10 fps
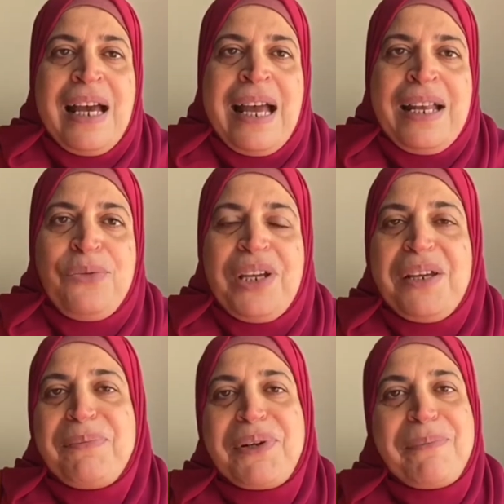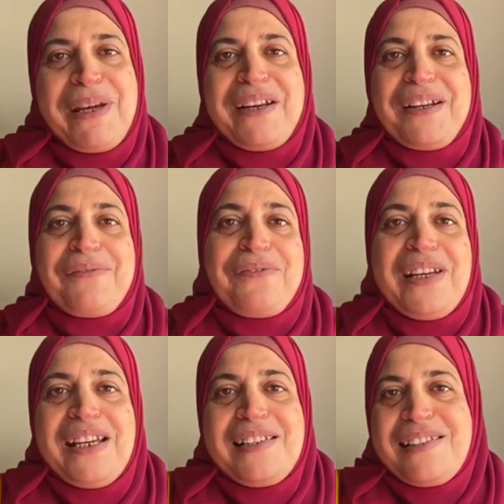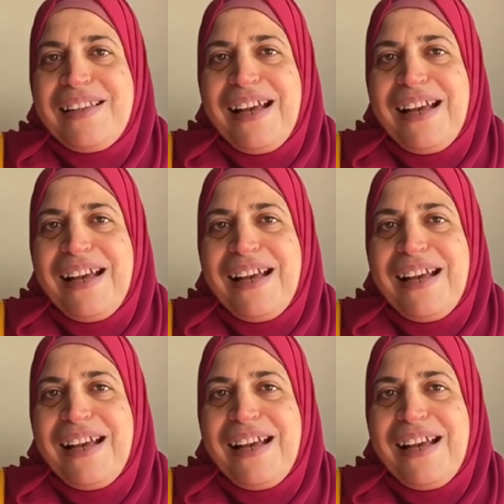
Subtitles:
and we preparing feast